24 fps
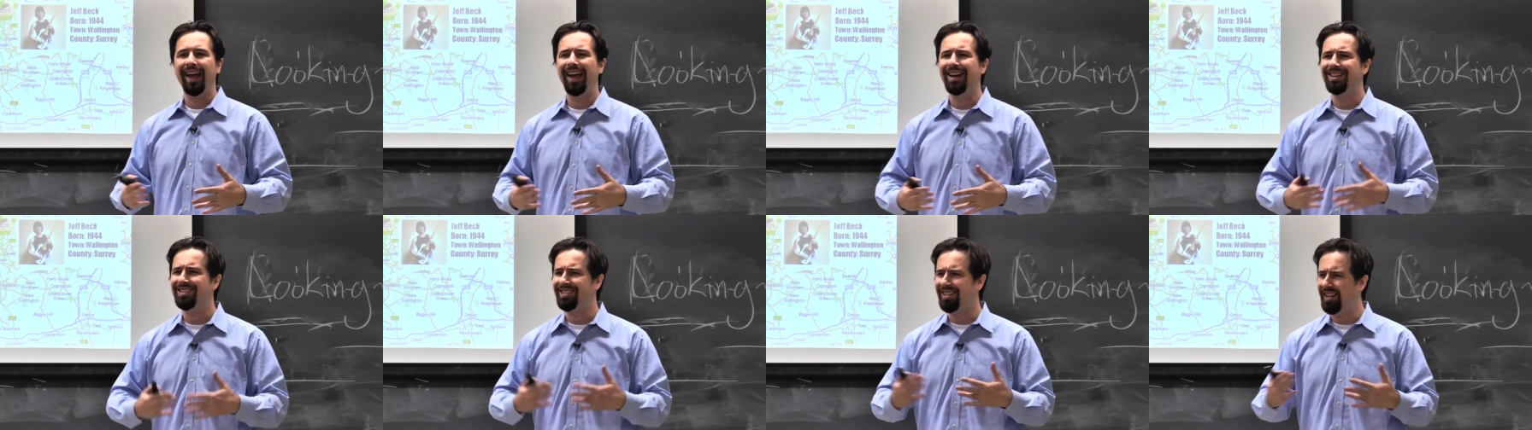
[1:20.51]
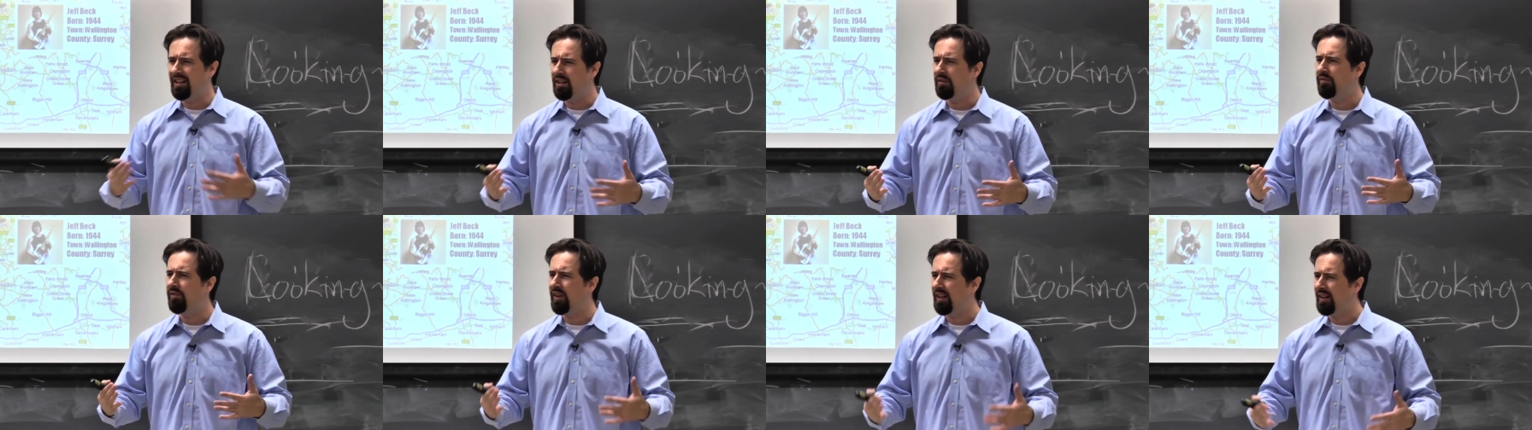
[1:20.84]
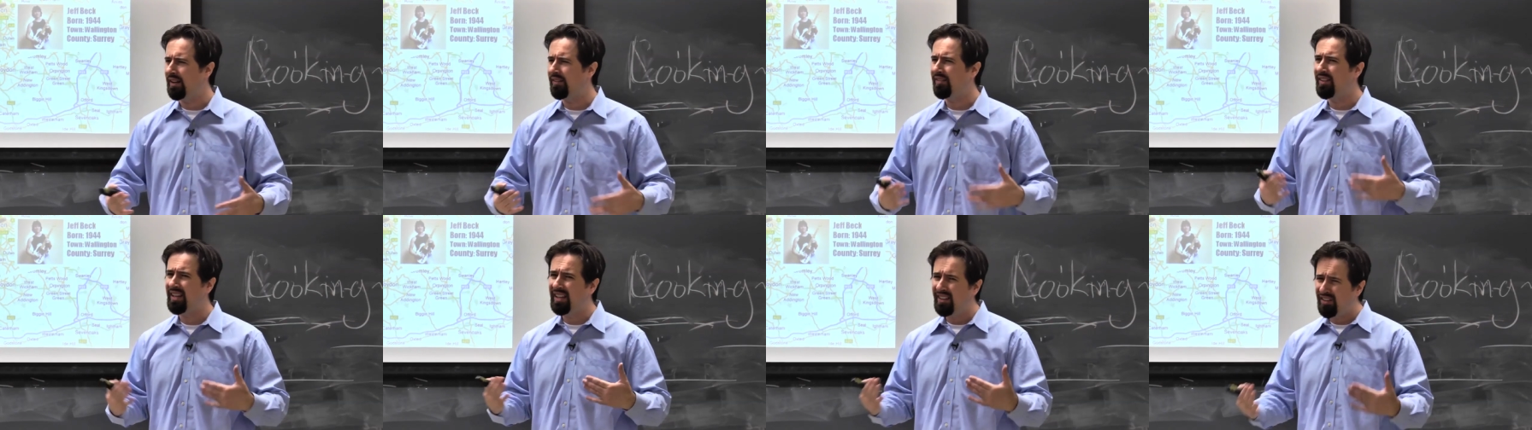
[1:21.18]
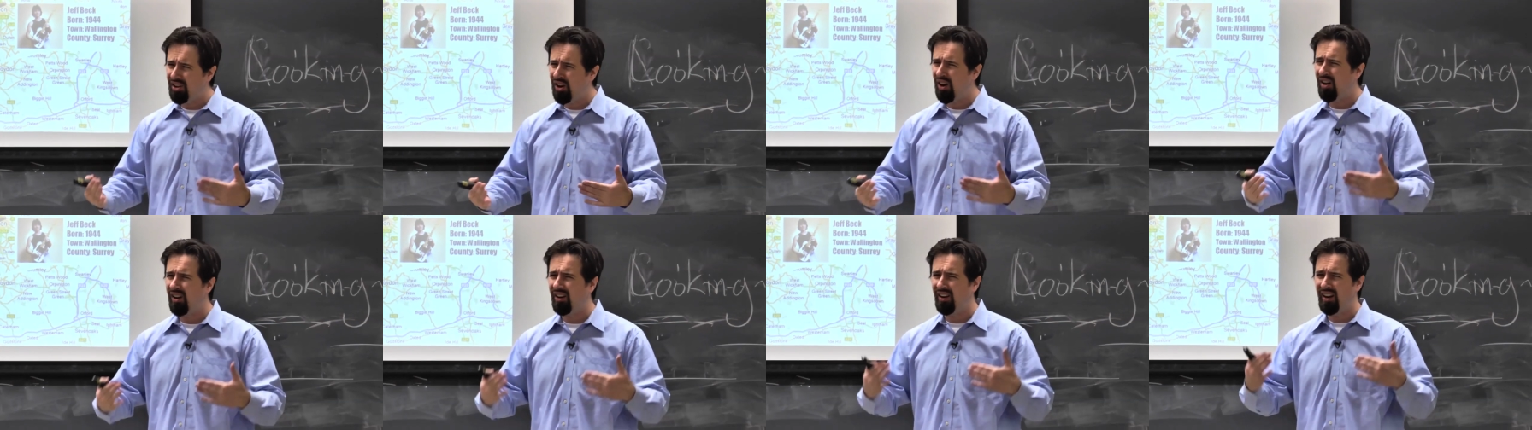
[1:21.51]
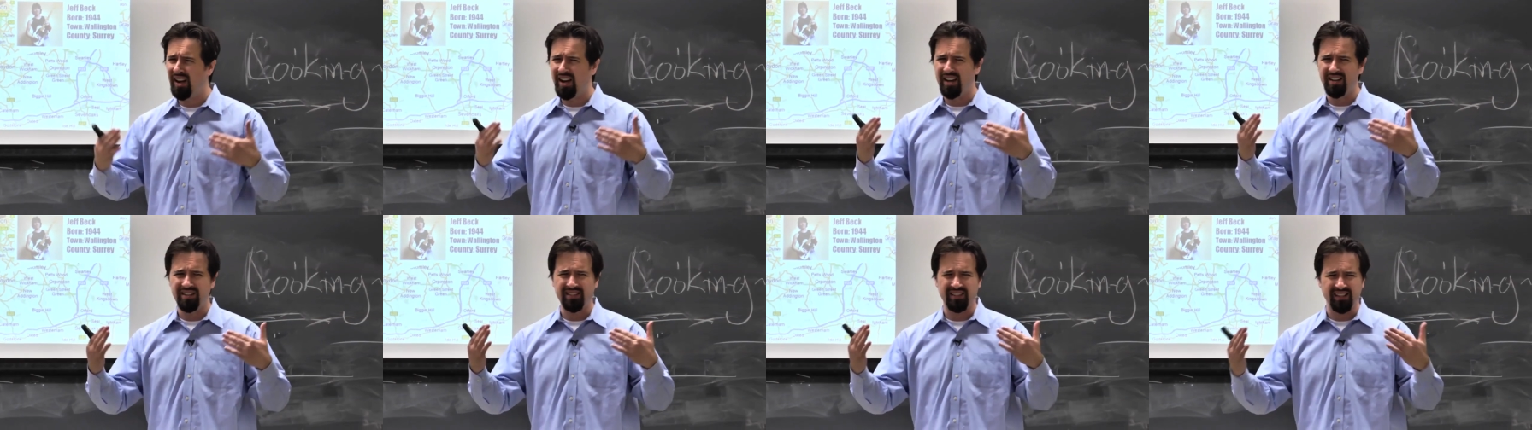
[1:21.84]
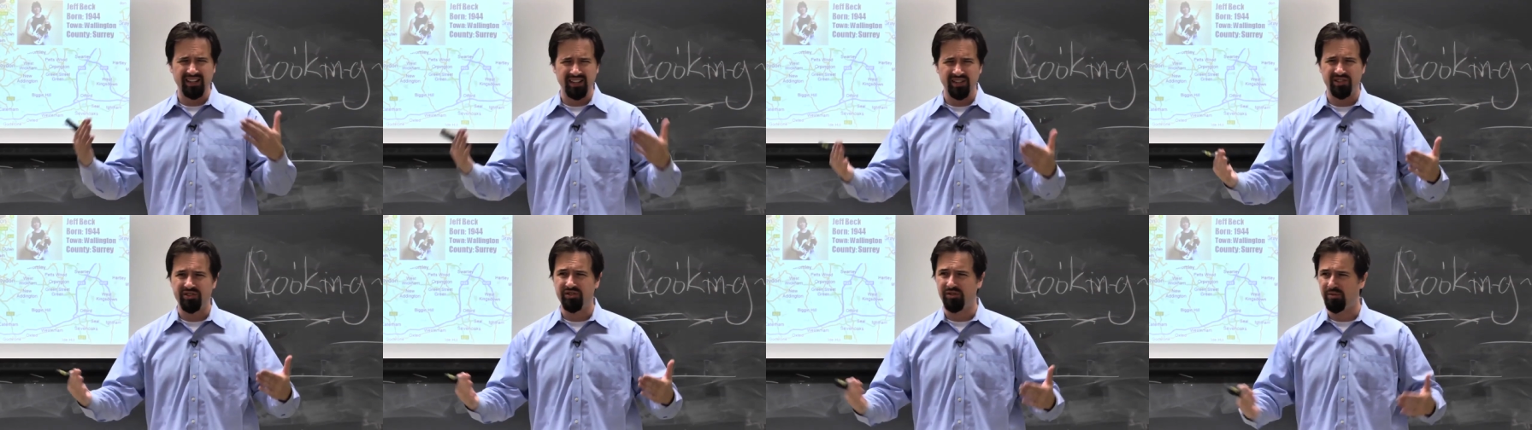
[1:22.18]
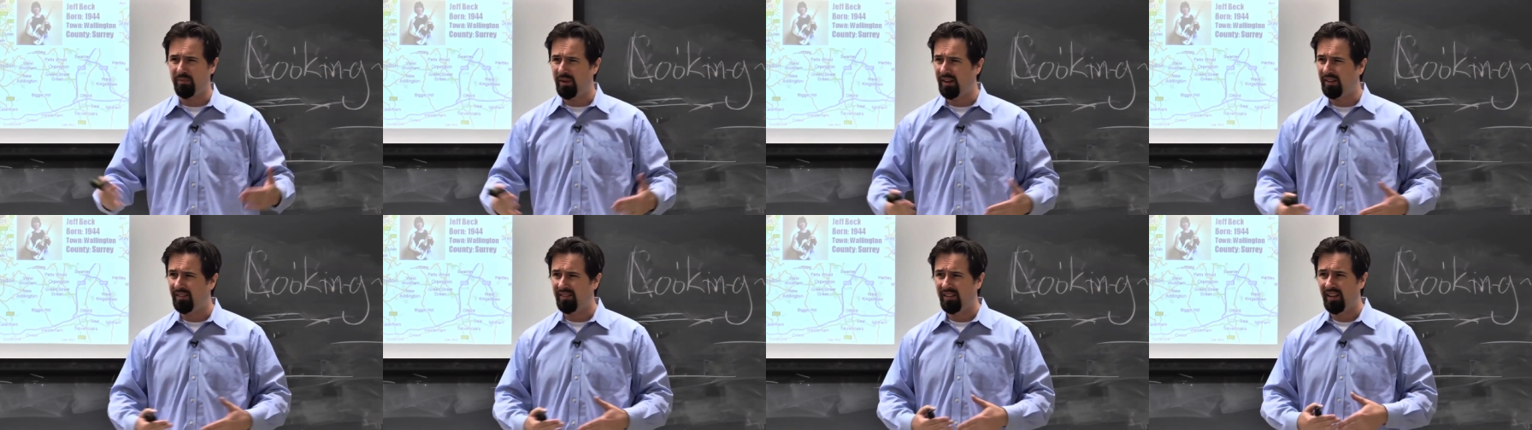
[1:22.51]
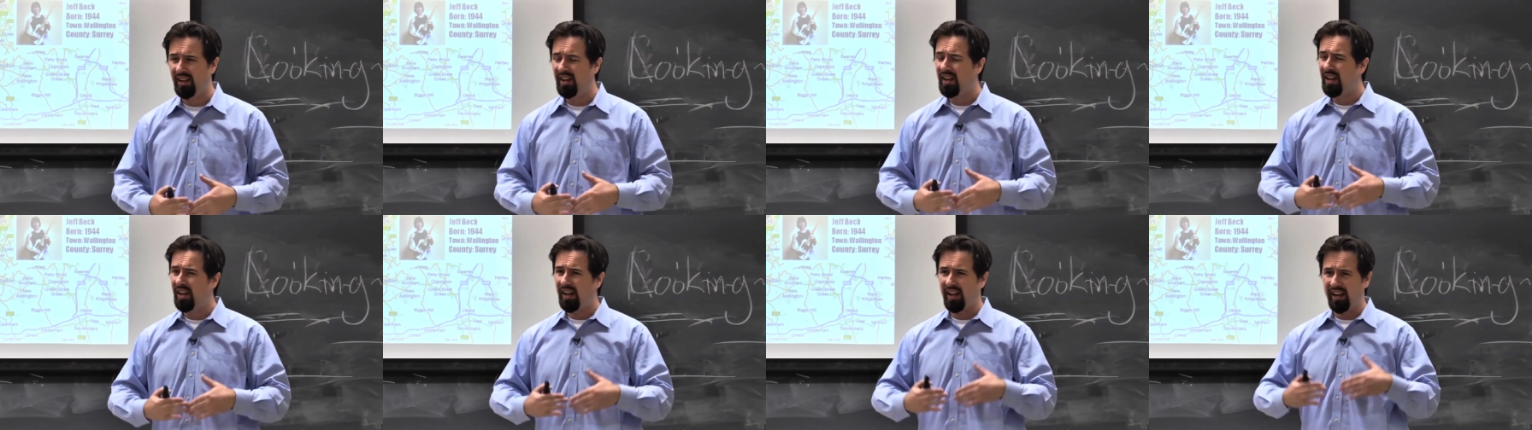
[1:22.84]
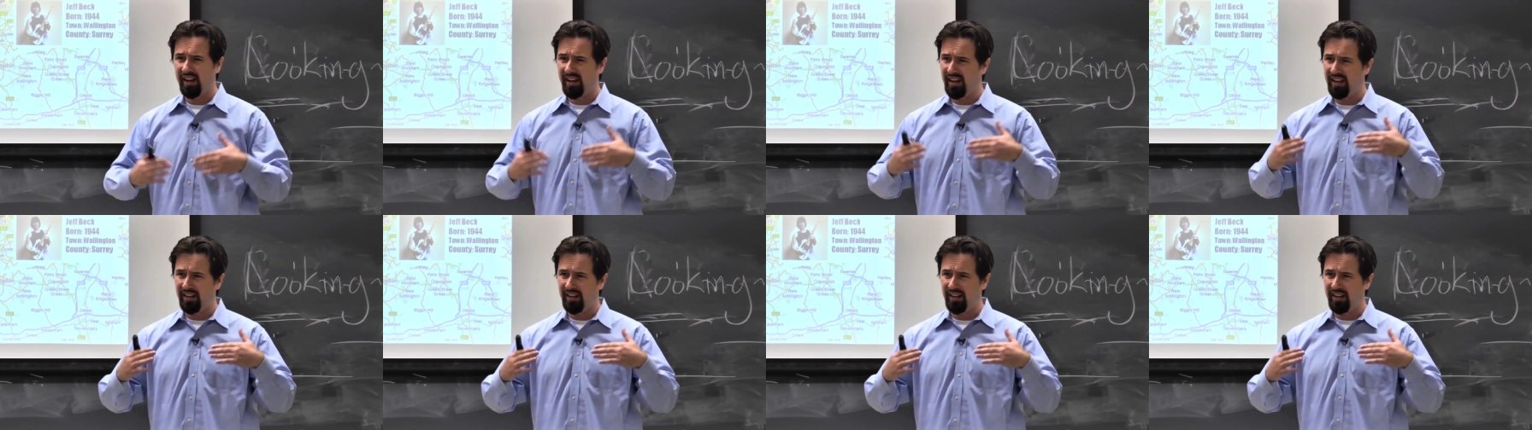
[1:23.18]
Has innovated guitar as an instrument in,